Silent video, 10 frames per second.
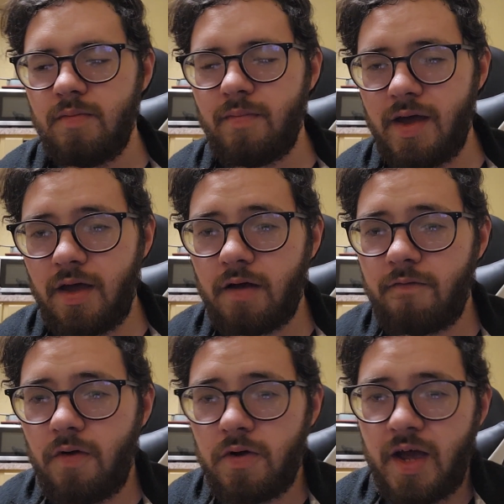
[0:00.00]
make
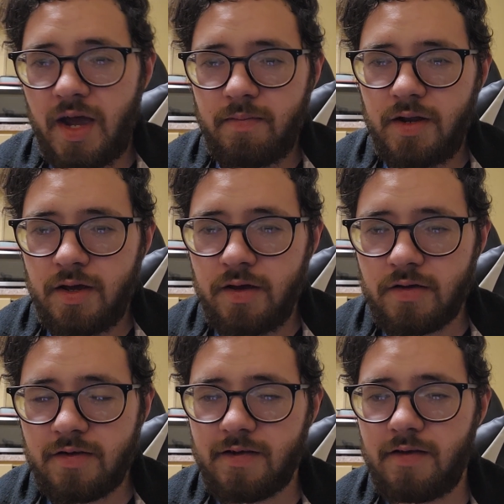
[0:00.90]
vocab
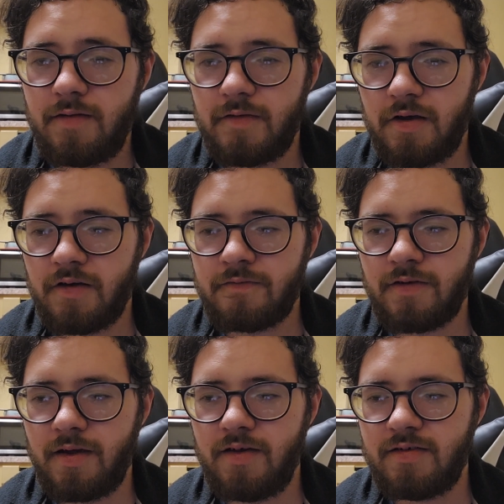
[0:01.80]
decks,
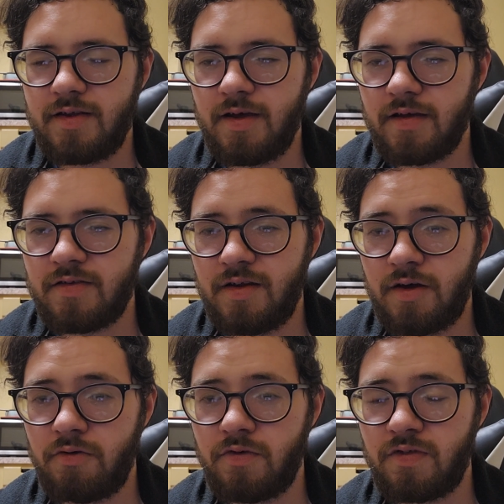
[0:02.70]
phrase decks,
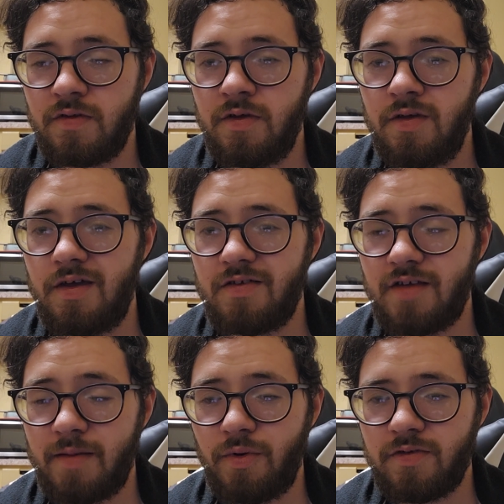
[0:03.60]
with
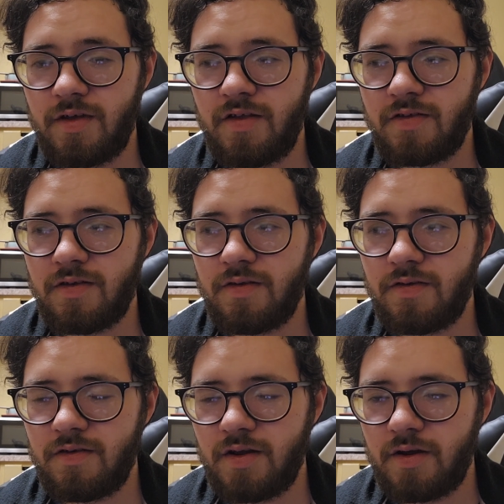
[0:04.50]
example
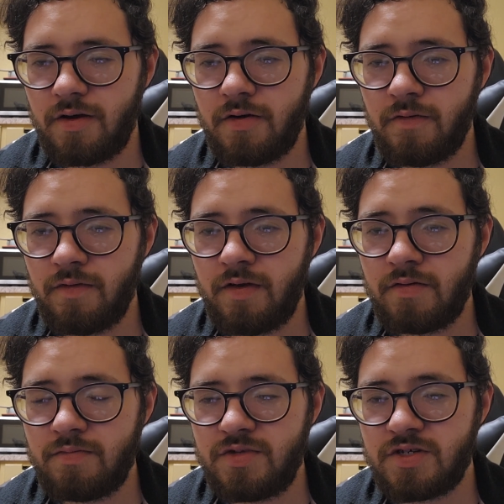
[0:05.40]
sentences,
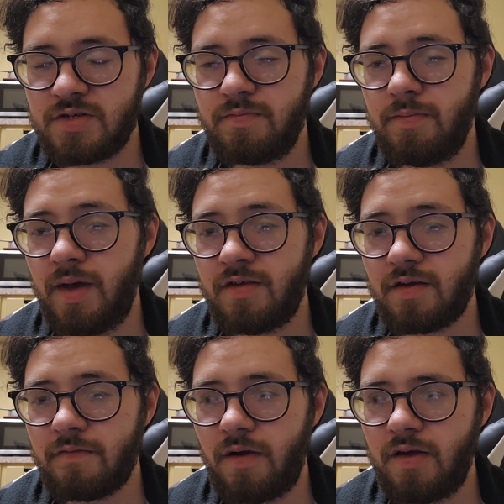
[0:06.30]
and just
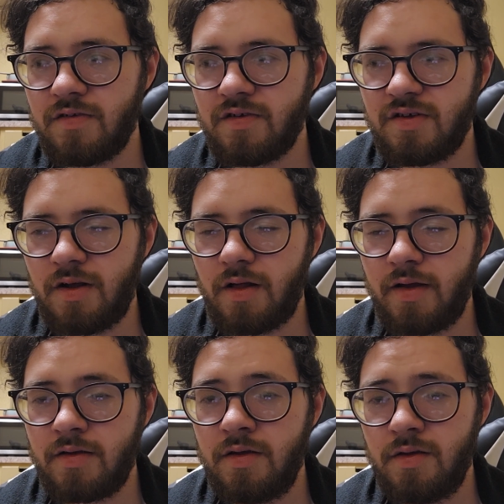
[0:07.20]
basic phrases,
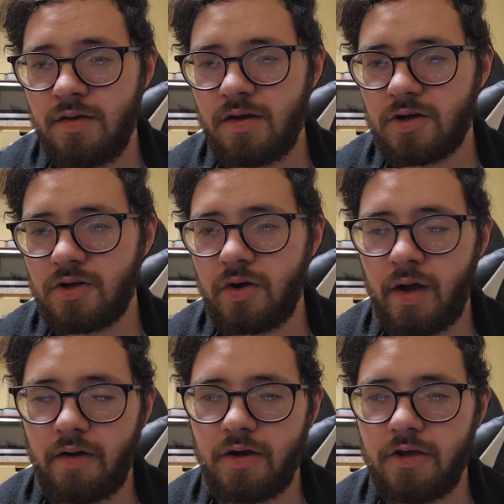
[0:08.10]
like hello,
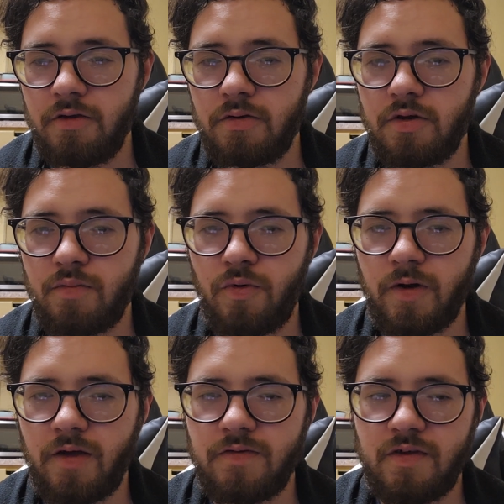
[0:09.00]
how are you, good
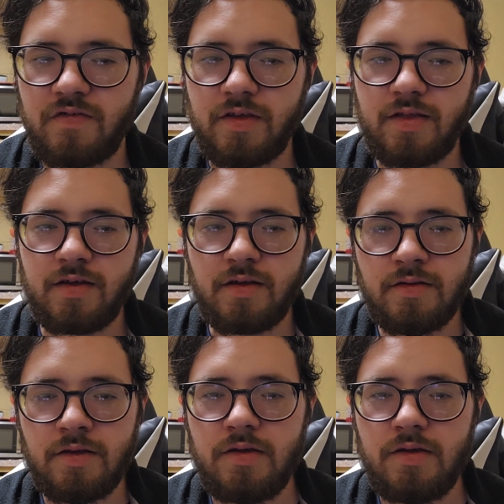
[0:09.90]
morning, things like that.